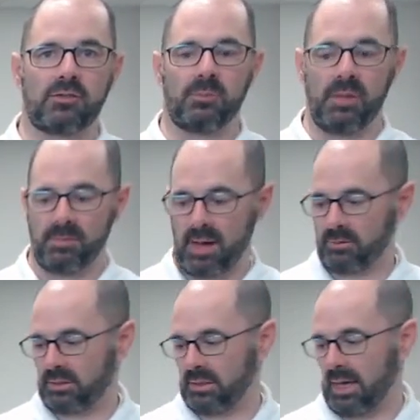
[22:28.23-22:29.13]
to be
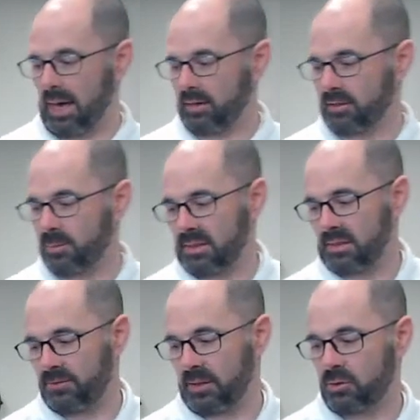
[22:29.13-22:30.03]
mounted at a
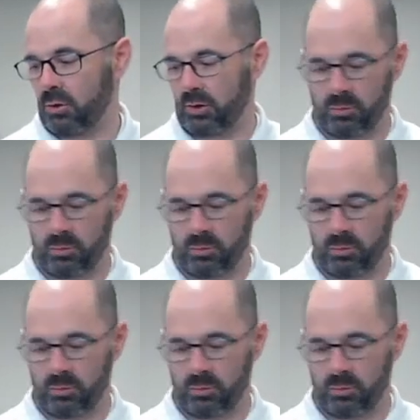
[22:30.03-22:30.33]
specific torque